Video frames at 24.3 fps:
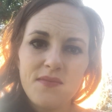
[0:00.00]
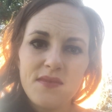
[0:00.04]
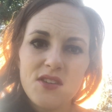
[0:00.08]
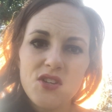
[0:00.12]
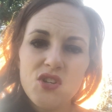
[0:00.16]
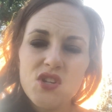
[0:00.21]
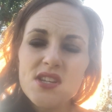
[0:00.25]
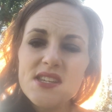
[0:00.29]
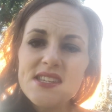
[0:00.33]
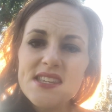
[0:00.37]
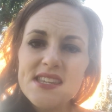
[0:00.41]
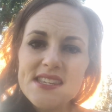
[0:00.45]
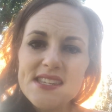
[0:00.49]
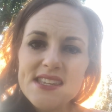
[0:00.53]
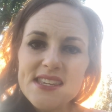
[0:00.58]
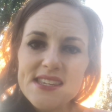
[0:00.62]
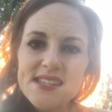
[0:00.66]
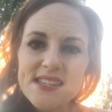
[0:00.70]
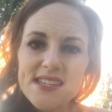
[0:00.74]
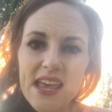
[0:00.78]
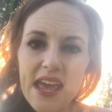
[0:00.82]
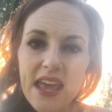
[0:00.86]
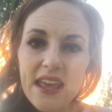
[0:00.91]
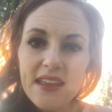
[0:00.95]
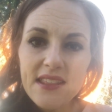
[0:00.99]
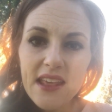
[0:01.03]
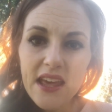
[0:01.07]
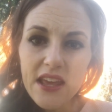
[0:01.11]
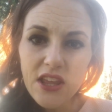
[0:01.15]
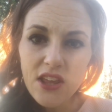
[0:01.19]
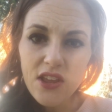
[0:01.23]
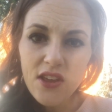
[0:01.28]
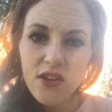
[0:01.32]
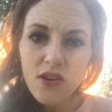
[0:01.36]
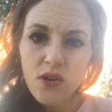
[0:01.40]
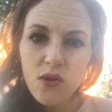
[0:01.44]
Jesus is saying
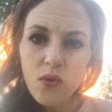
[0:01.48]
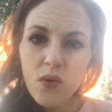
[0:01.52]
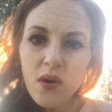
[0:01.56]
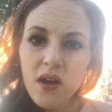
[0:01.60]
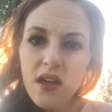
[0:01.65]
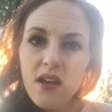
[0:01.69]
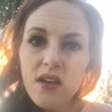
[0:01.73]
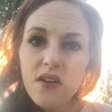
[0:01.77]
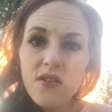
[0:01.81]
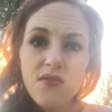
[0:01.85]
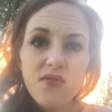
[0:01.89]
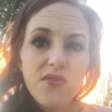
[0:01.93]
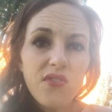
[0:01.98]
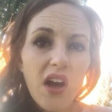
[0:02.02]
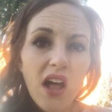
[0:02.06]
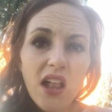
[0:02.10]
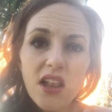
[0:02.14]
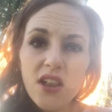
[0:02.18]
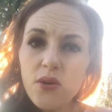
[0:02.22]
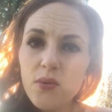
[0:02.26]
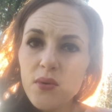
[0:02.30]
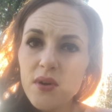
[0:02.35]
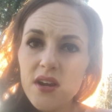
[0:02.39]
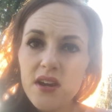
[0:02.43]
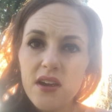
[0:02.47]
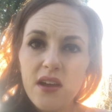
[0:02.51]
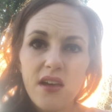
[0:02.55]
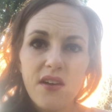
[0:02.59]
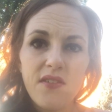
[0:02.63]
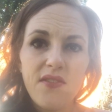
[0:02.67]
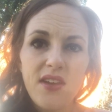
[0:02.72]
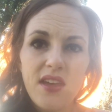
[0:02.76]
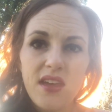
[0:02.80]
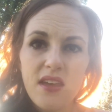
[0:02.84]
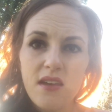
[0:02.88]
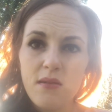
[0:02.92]
that you, follower of
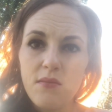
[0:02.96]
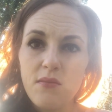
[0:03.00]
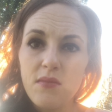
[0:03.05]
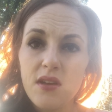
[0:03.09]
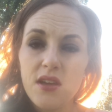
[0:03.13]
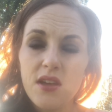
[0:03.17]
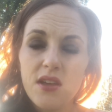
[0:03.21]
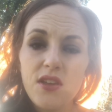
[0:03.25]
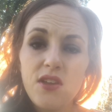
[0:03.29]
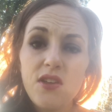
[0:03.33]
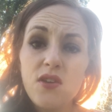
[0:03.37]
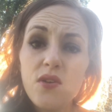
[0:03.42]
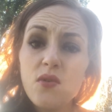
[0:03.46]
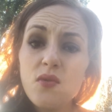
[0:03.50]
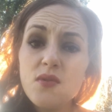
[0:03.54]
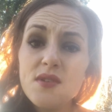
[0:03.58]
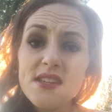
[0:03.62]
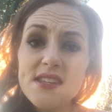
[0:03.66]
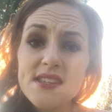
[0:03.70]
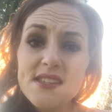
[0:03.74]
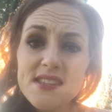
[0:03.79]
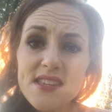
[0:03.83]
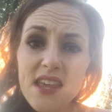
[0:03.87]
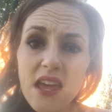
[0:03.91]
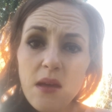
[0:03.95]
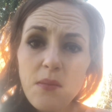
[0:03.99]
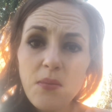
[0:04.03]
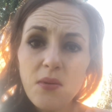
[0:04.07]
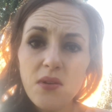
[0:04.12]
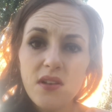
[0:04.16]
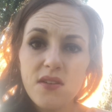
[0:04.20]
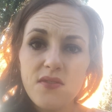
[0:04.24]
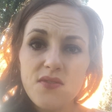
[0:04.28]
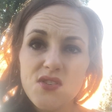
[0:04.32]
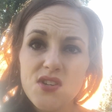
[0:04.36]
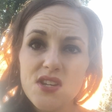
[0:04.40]
him, you
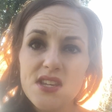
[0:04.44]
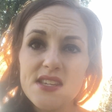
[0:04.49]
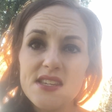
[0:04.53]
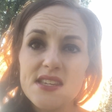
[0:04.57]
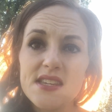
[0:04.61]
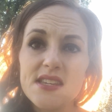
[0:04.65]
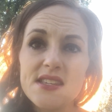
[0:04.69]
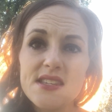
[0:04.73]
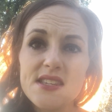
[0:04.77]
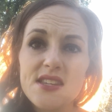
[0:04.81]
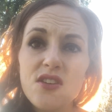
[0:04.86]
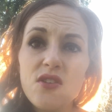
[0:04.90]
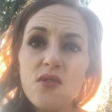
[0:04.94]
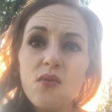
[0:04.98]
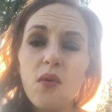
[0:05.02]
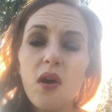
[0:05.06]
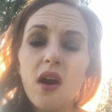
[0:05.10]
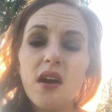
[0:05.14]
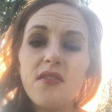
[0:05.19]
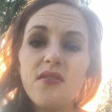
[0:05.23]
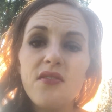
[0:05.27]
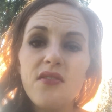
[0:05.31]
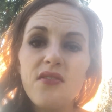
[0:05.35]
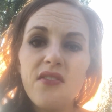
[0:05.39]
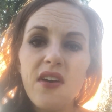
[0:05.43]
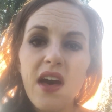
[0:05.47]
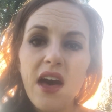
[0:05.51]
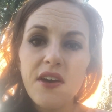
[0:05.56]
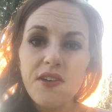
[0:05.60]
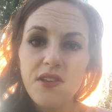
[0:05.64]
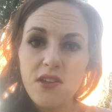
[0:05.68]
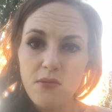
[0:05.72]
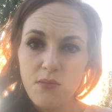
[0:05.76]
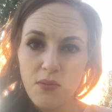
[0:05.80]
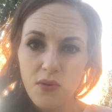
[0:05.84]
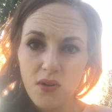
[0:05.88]
disciple of Jesus, you are
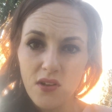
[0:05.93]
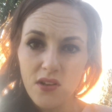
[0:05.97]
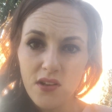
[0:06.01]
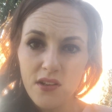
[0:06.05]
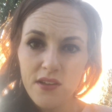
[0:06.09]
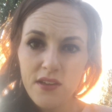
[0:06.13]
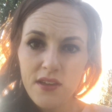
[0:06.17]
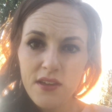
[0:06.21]
valuable.